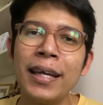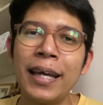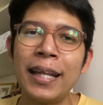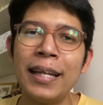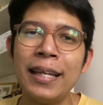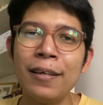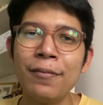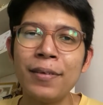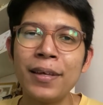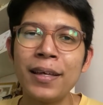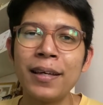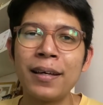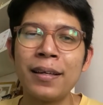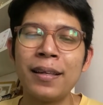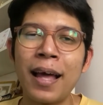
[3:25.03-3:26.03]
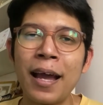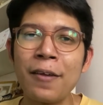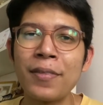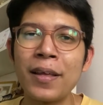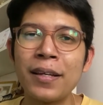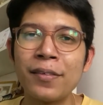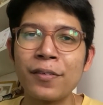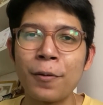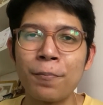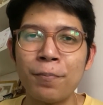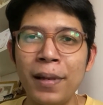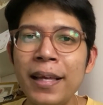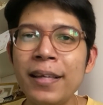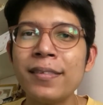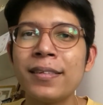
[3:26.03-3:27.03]
in living a life that is
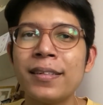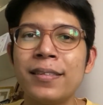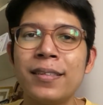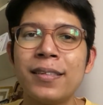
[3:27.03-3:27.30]
complacent,